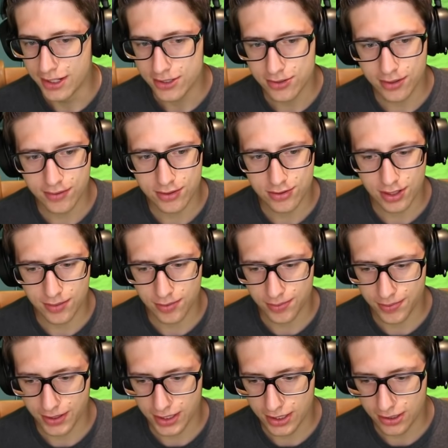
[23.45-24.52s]
So we have the tribal
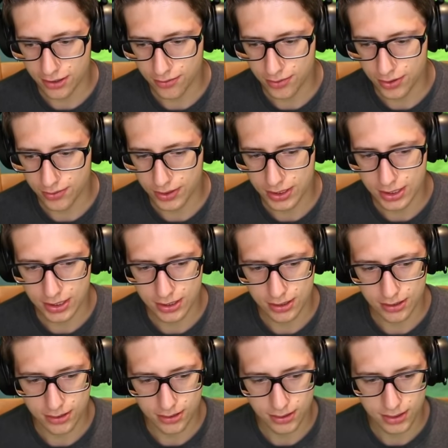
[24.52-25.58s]
planner where we
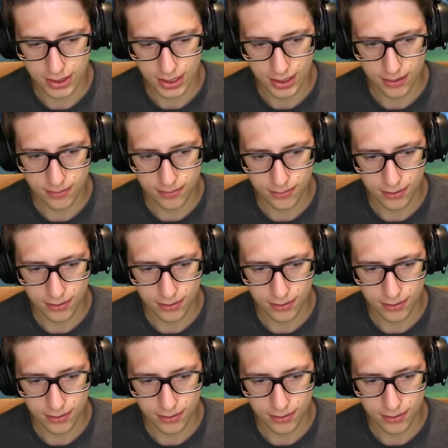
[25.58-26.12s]
can get